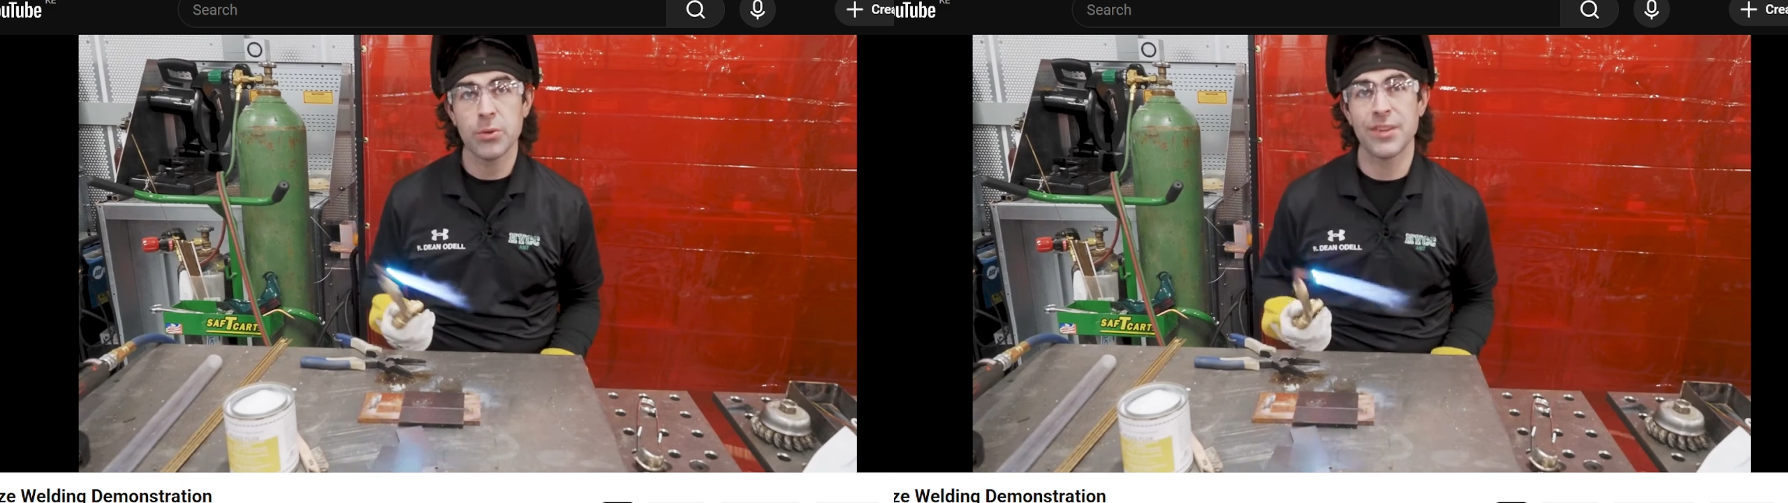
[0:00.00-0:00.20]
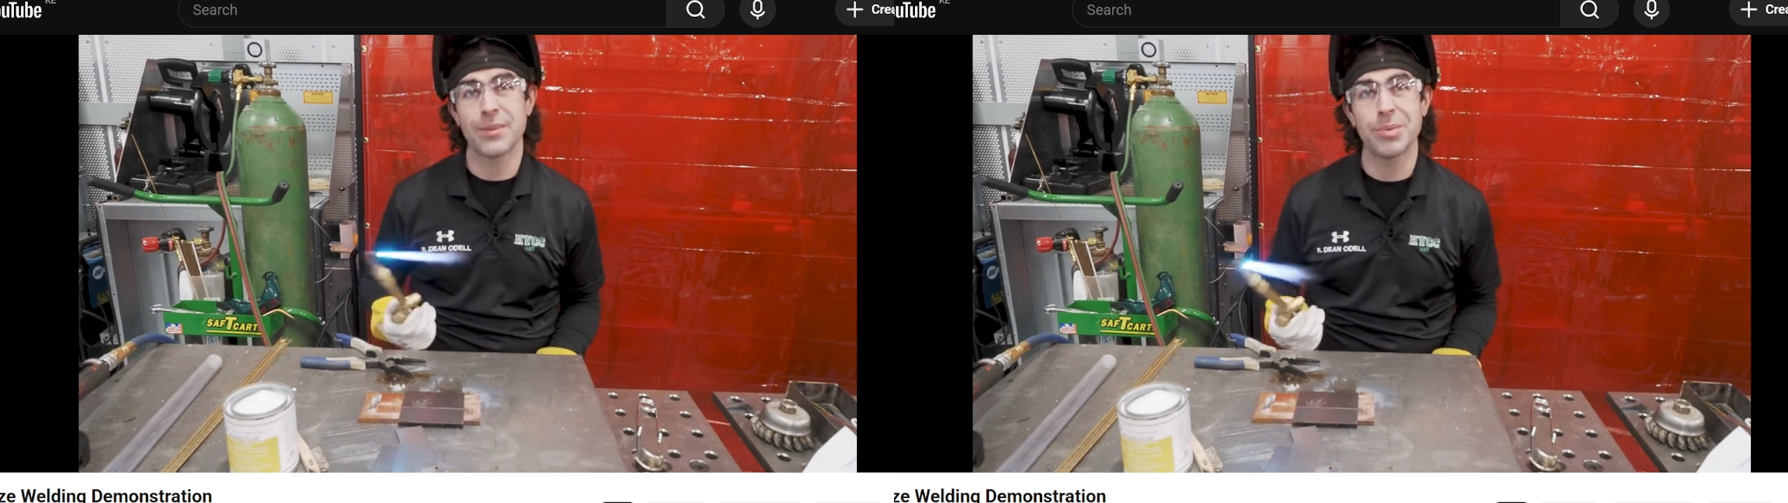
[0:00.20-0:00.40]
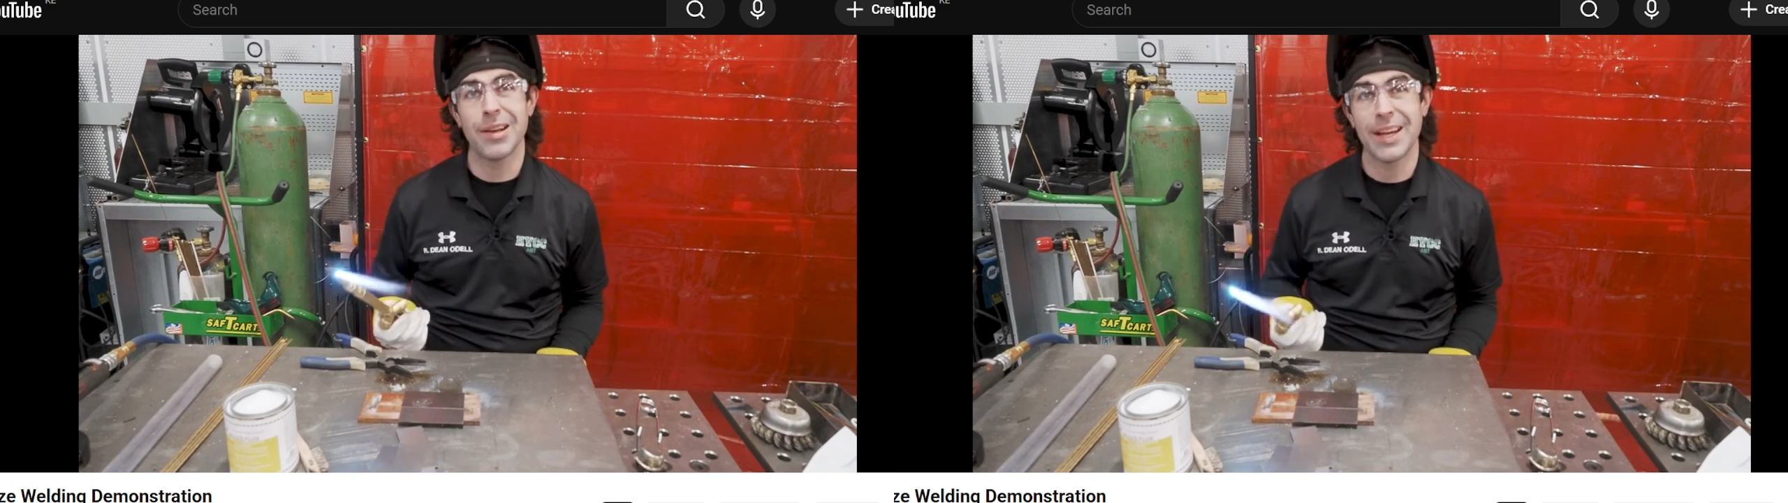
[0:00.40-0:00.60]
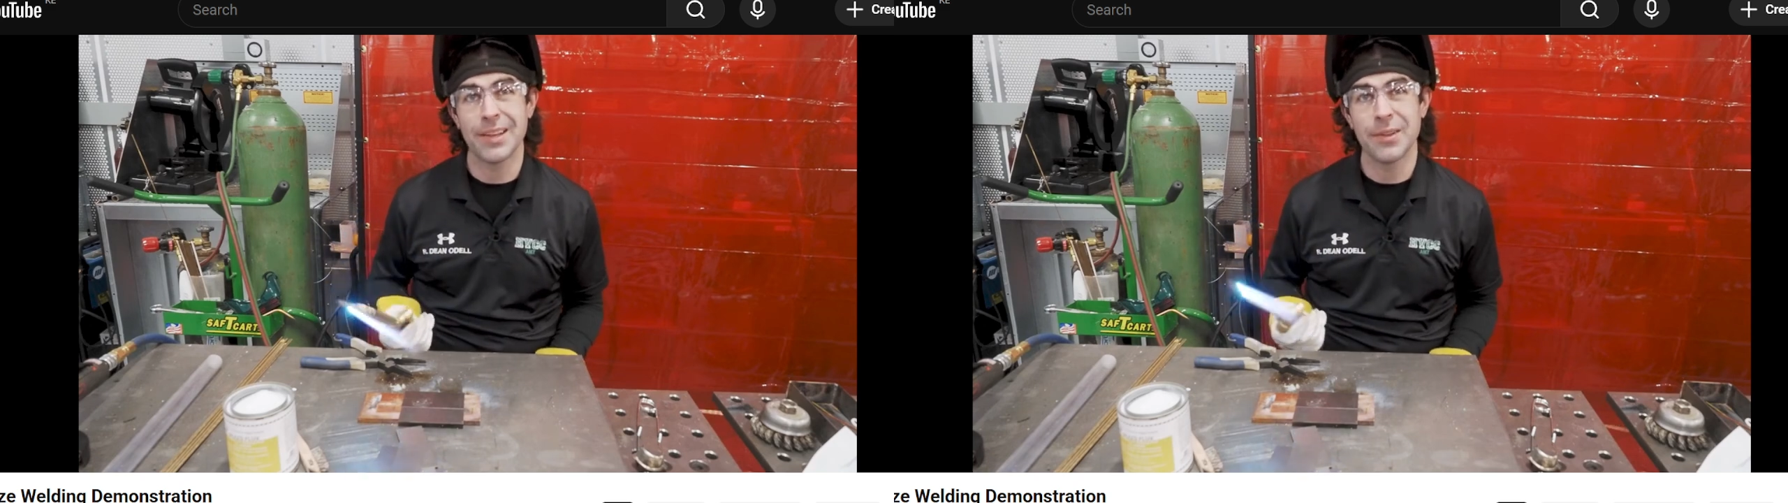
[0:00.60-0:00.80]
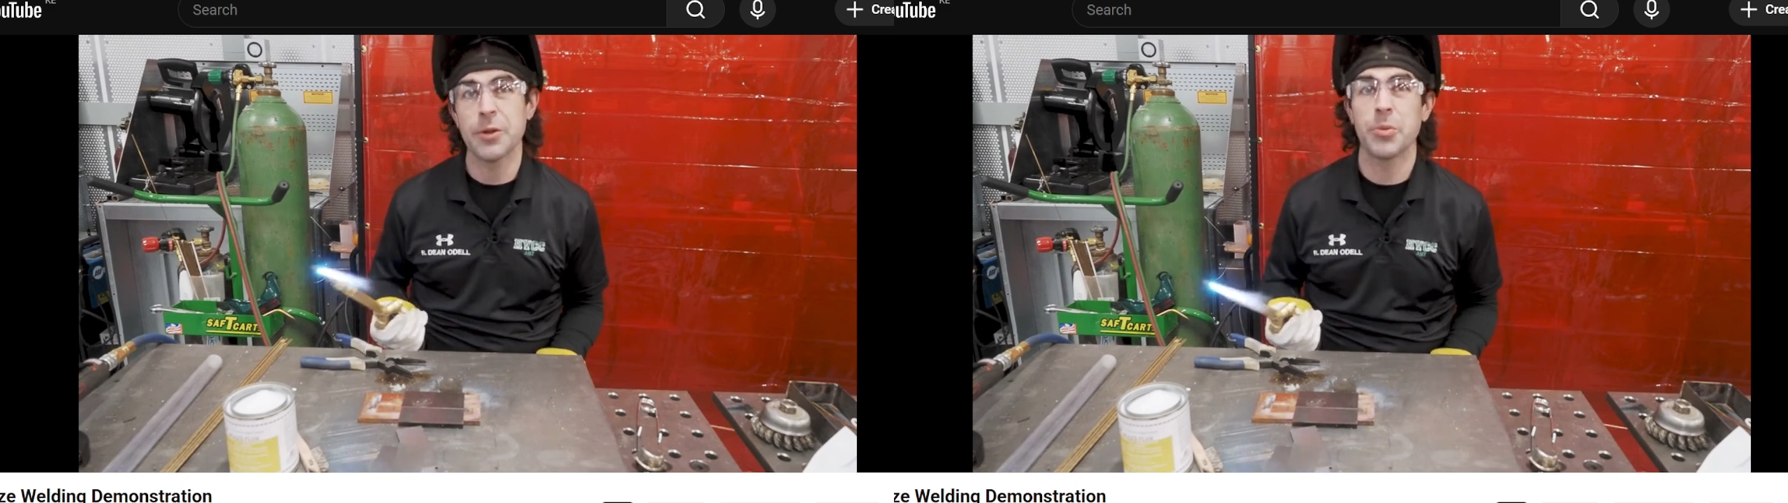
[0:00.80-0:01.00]
is apply
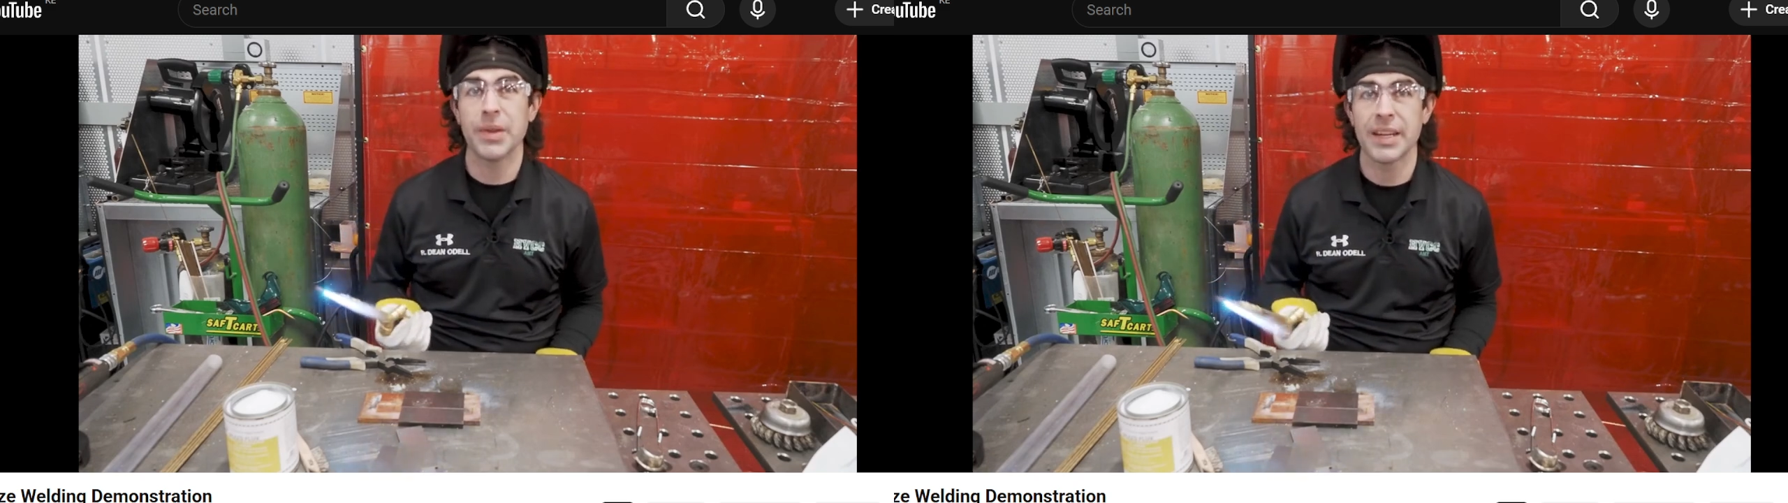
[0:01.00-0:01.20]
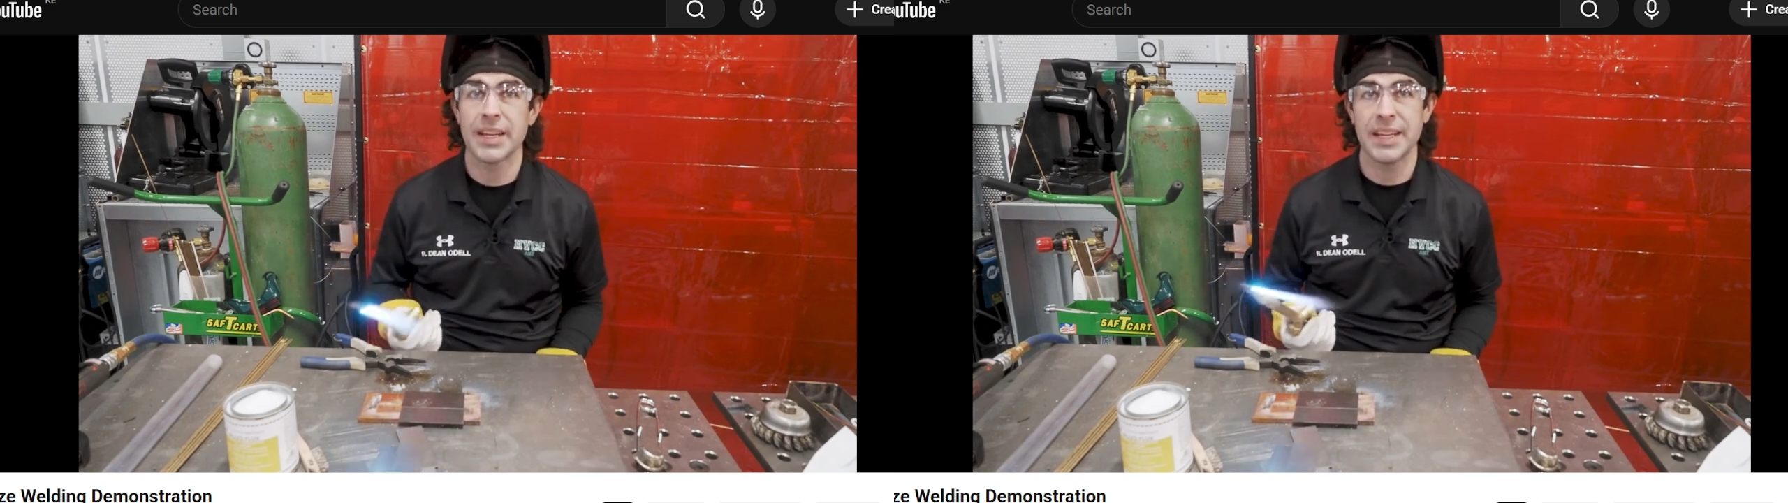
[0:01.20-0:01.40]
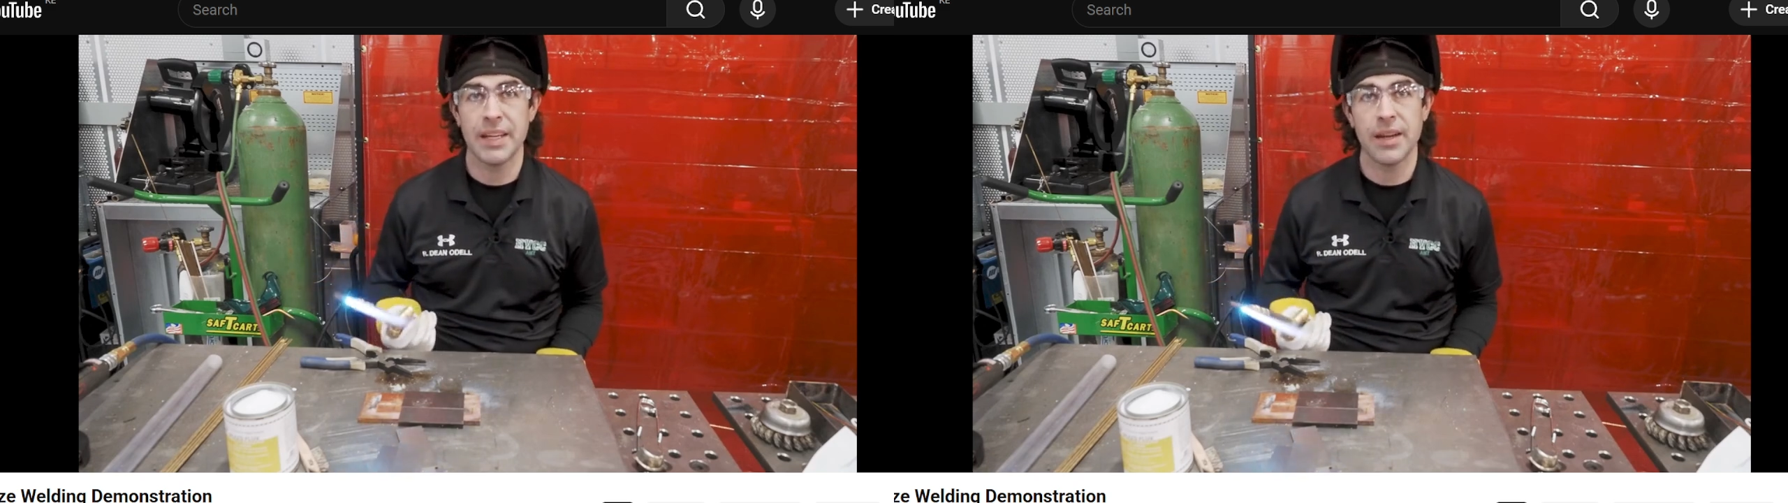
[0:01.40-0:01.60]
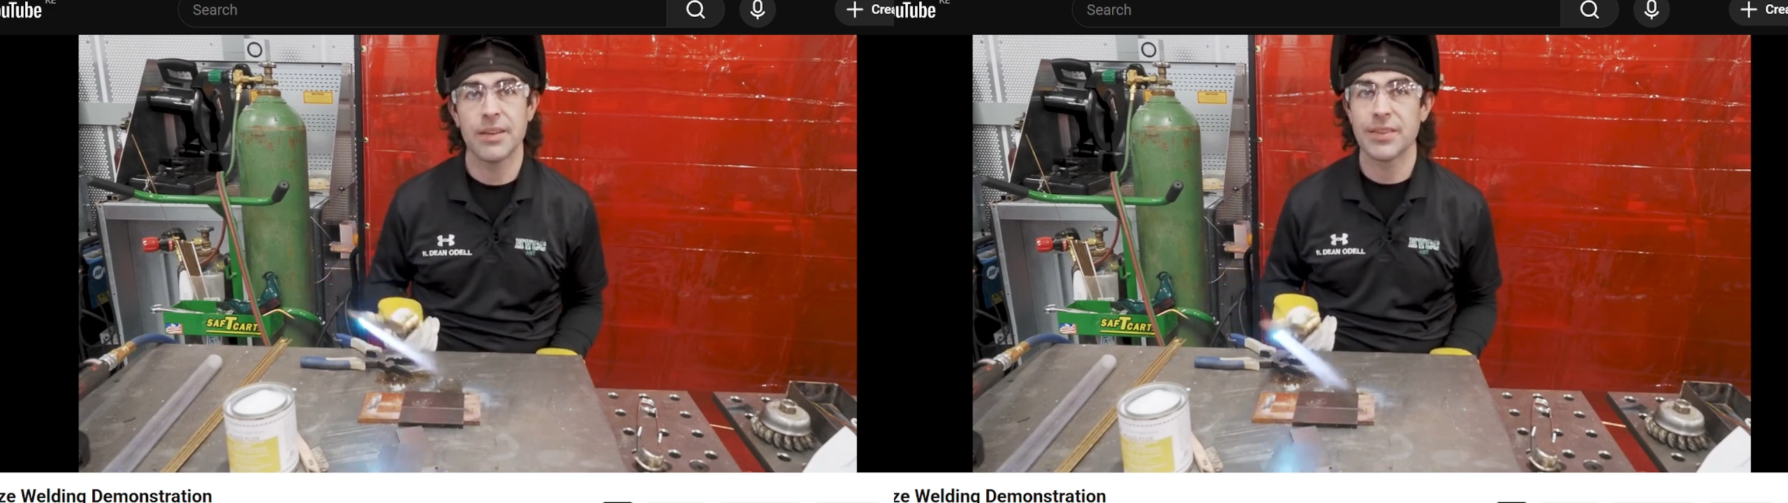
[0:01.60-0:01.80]
a little bit of heat